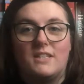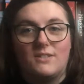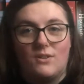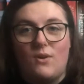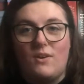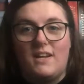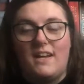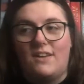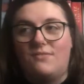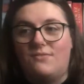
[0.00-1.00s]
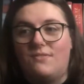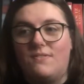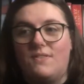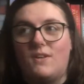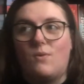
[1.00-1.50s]
sorry if
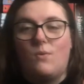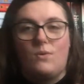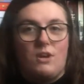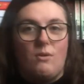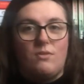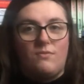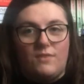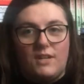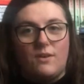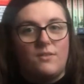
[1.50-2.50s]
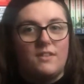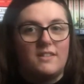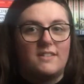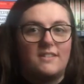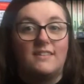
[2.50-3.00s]
the audio and the video on
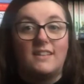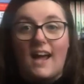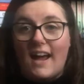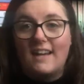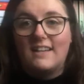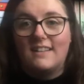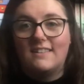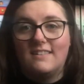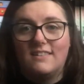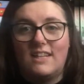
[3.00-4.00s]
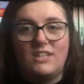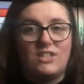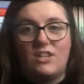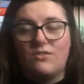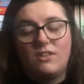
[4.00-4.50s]
this lag each
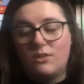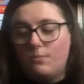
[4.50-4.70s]
other a little